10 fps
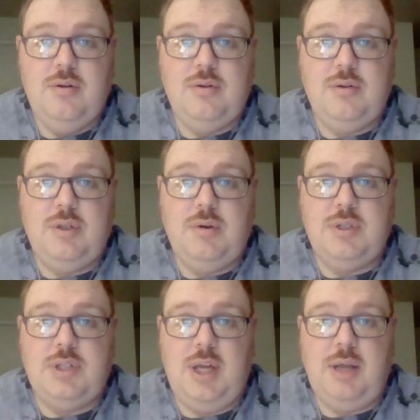So
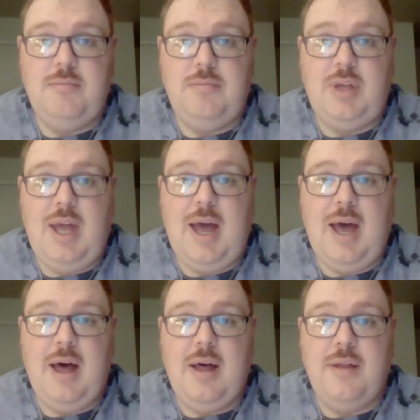it's like,
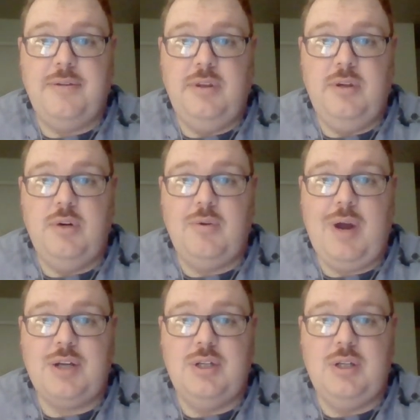yeah, New
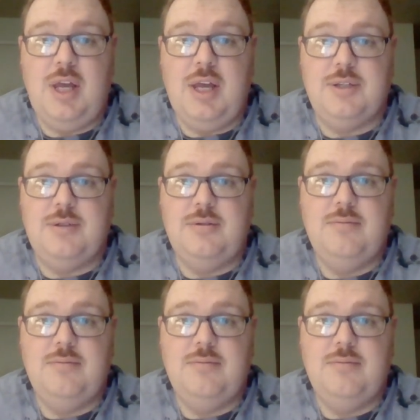Direction is